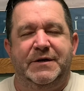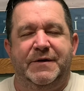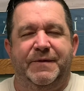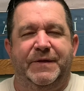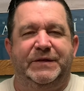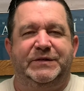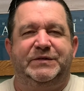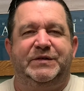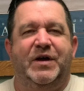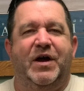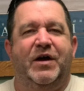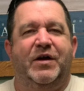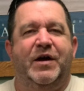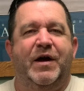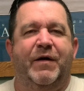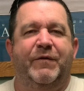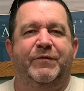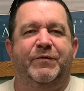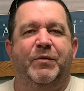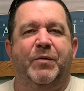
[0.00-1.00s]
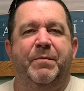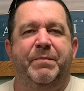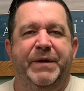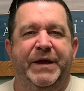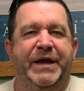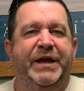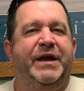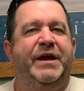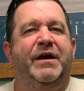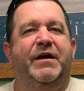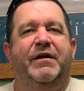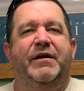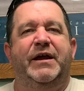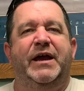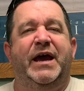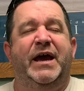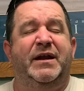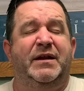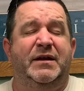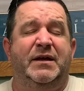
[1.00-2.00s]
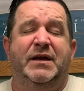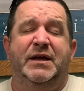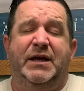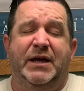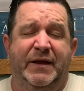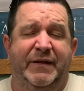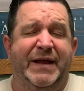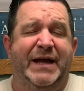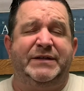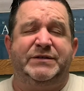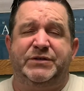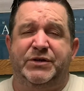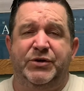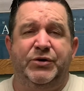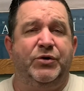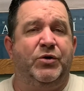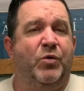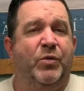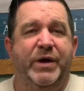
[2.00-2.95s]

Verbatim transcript: that's not comfortable being here yet, and that's cool.